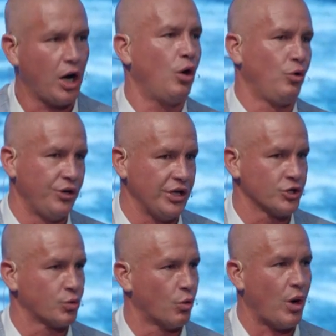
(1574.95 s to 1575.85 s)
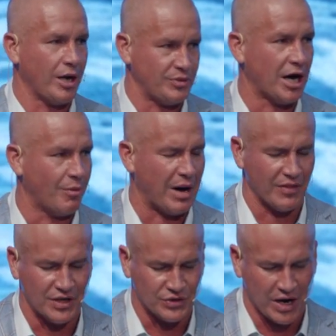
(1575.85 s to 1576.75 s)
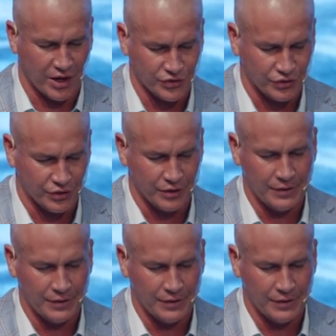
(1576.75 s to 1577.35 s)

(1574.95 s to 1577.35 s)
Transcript: holdings were wiped out by the disaster.